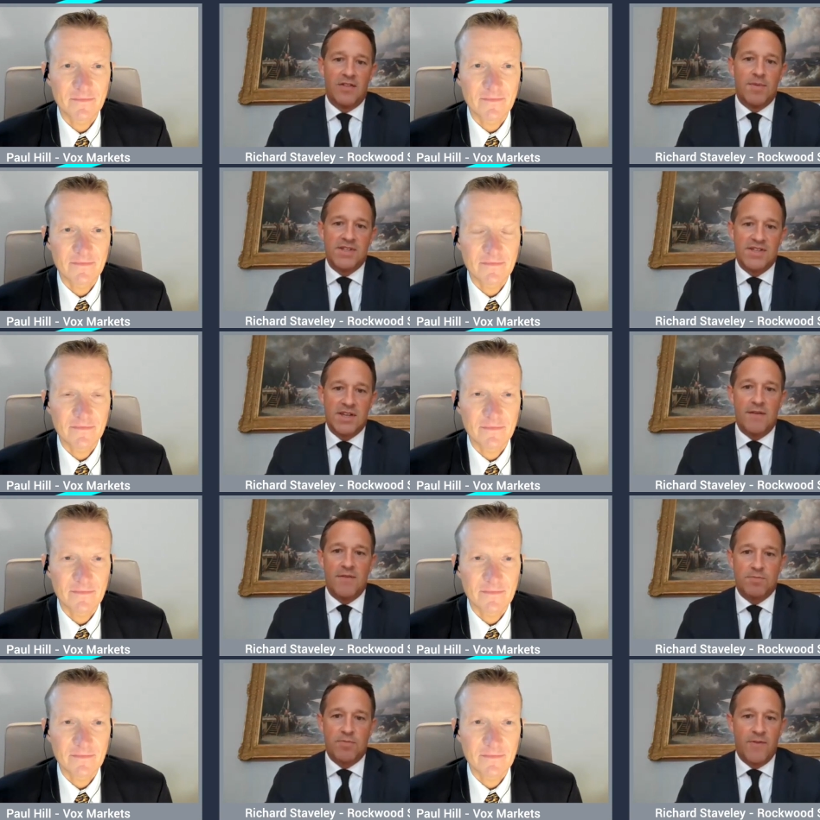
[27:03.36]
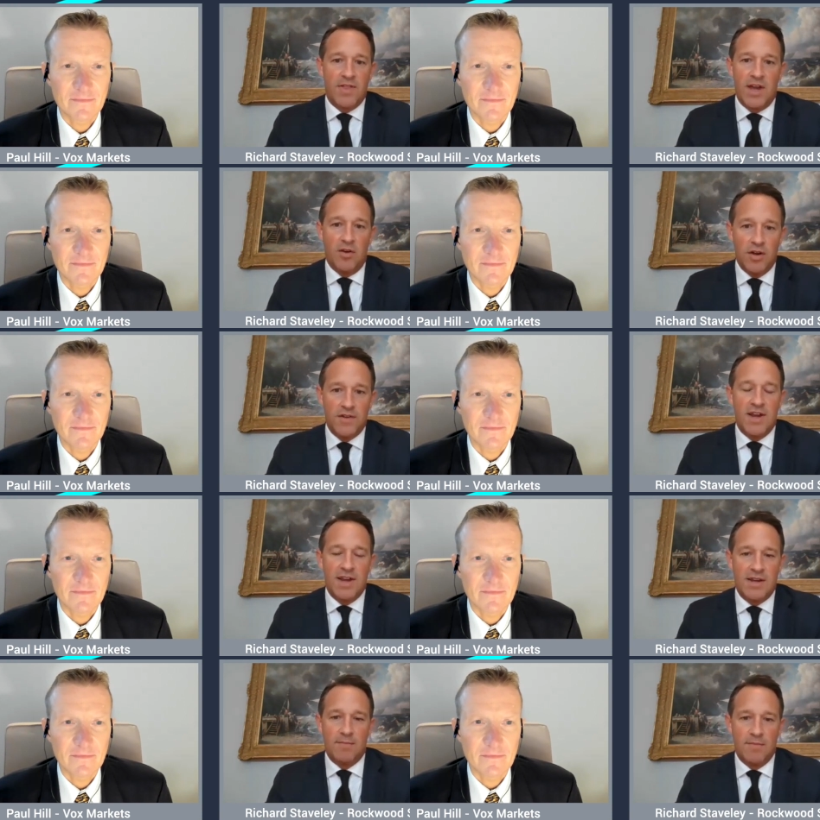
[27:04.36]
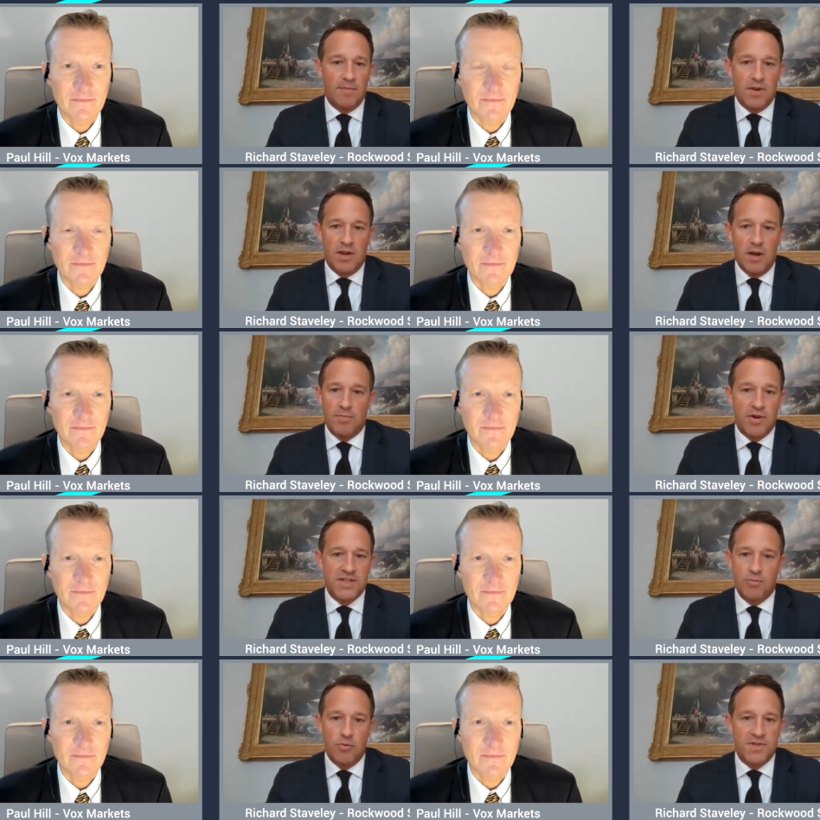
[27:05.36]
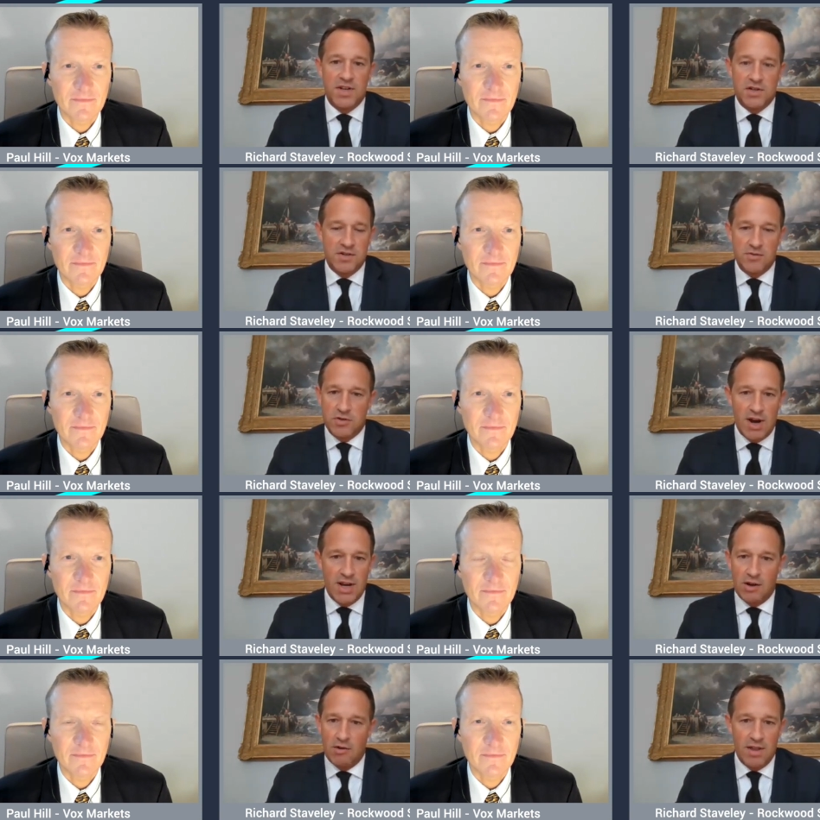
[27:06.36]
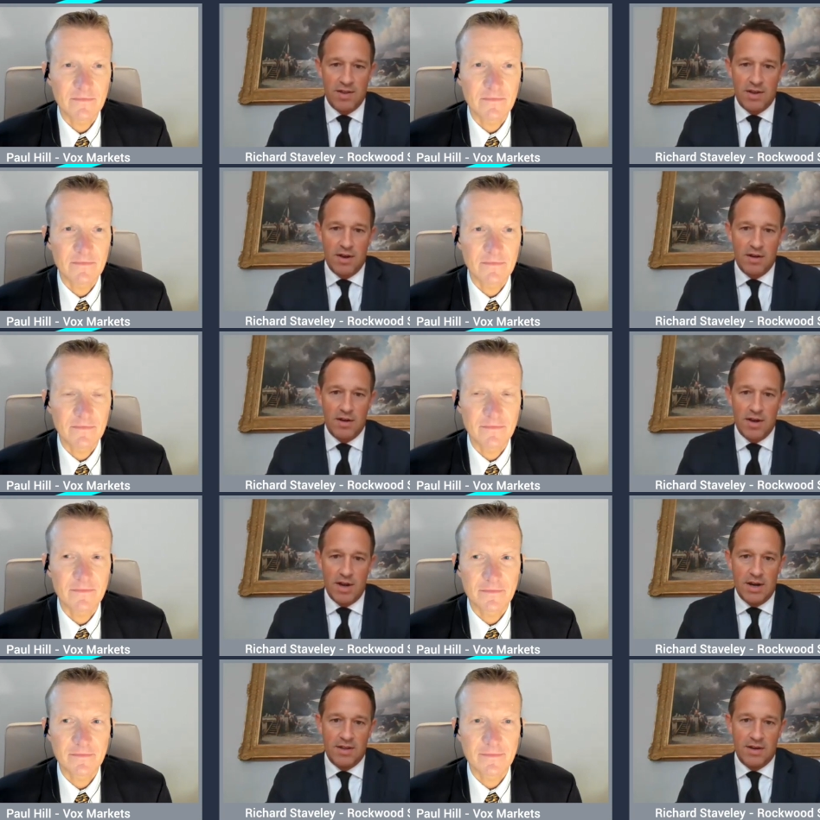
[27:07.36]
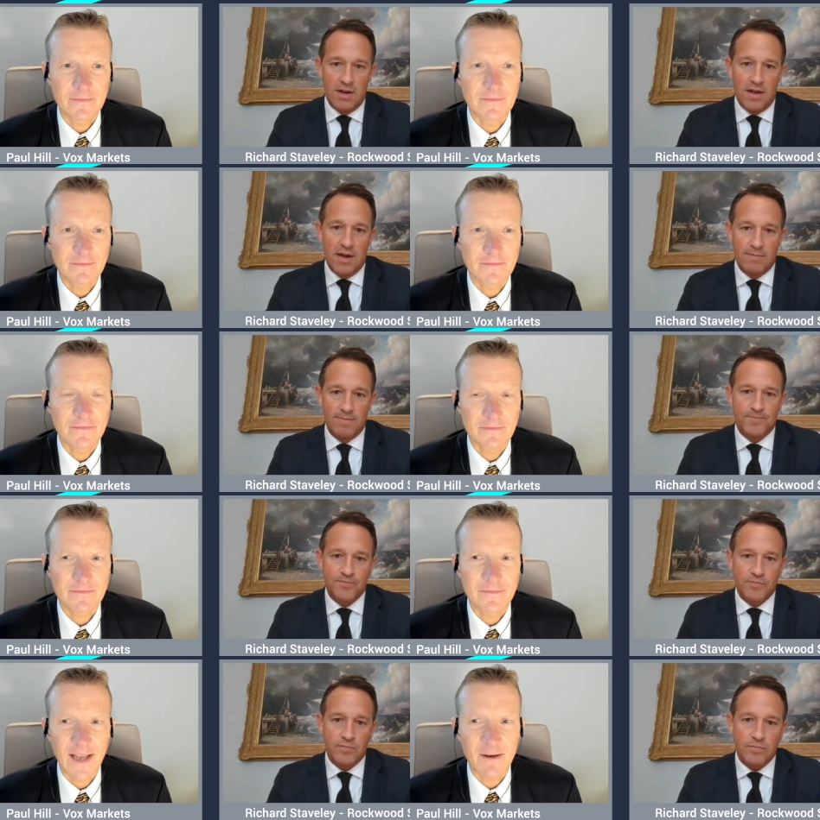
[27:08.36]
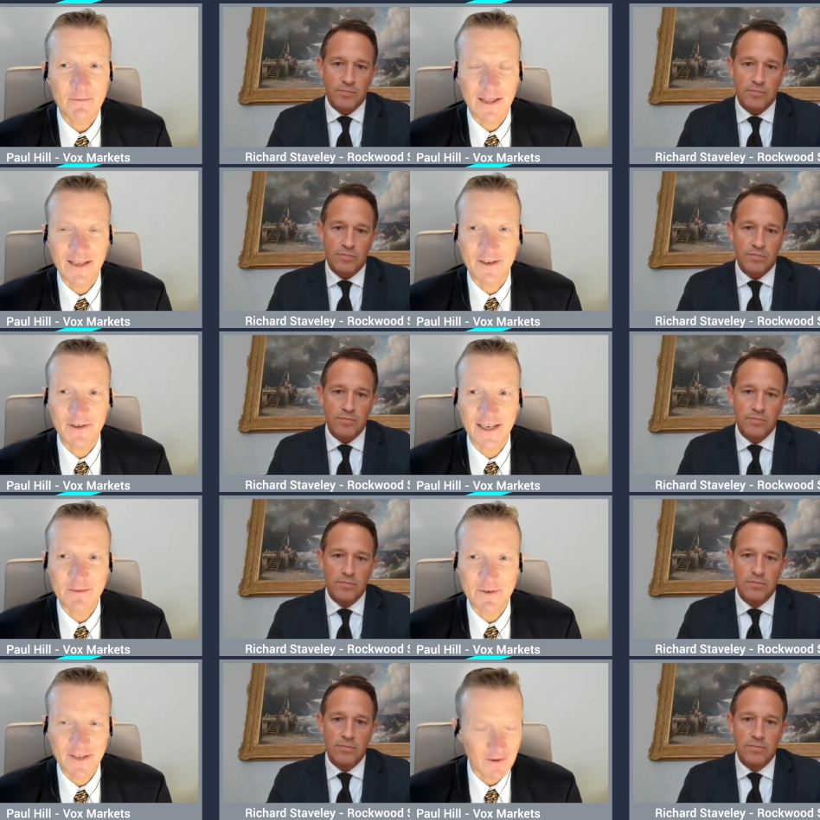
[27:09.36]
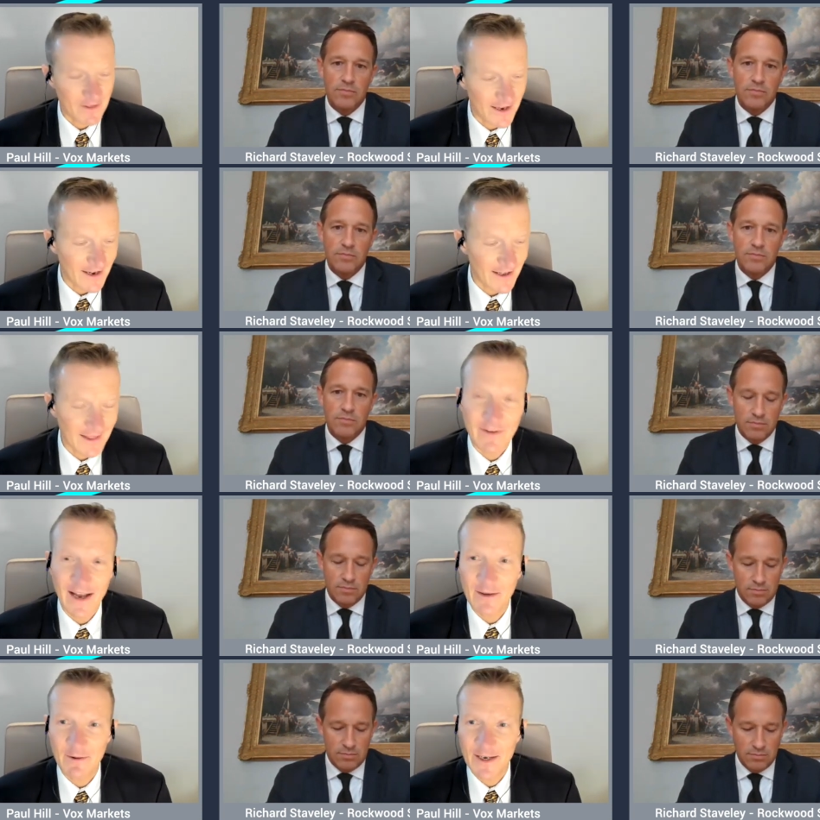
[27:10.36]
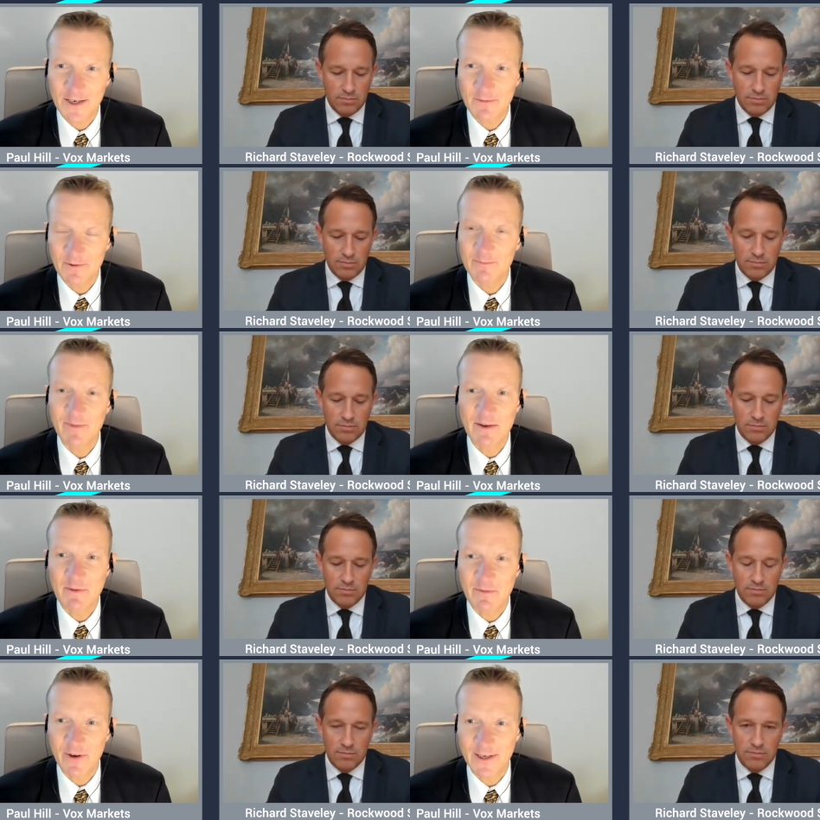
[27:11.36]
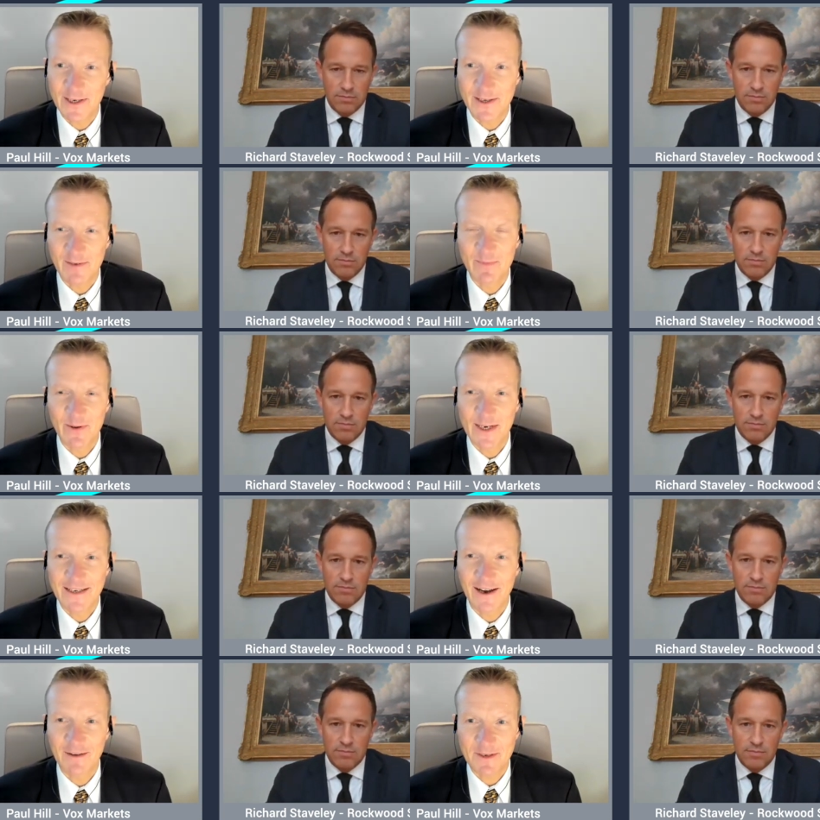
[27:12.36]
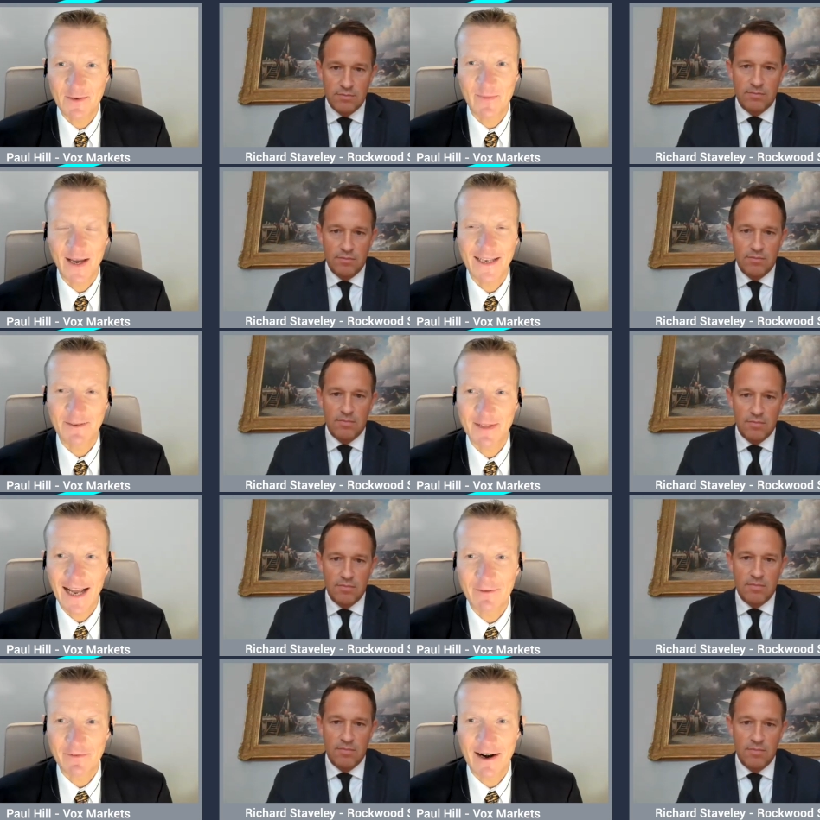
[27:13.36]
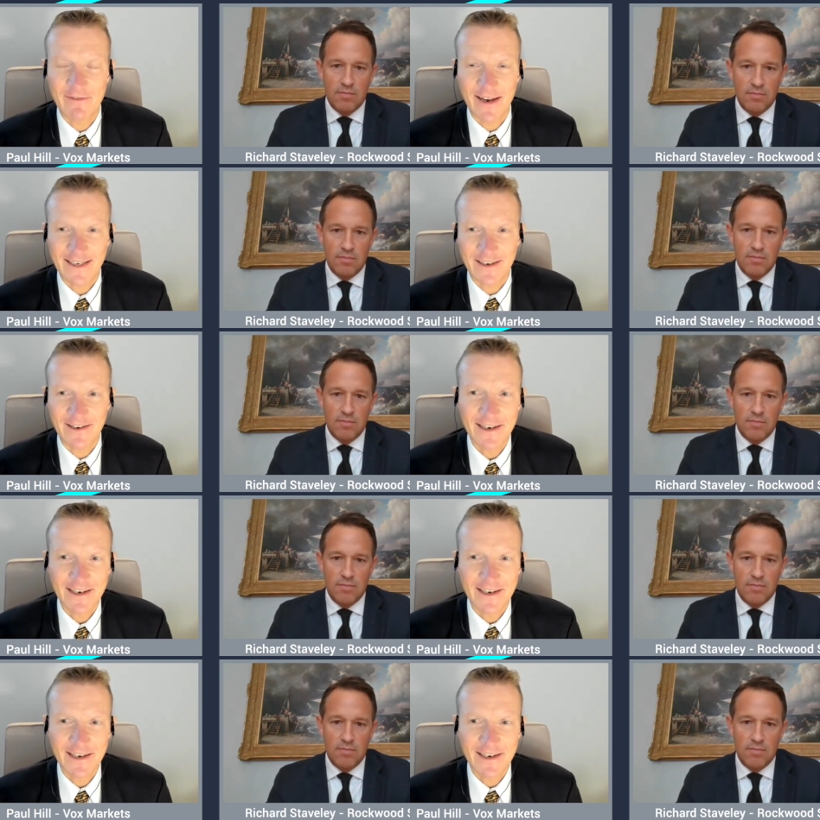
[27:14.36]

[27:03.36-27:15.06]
Speaker 1: of them as a service provider. They're not taking principal positions or trading or anything like that.
Speaker 2: Yeah, well, it does seem as though the valuation will mean revert at some point in time compared to with AlphaFX on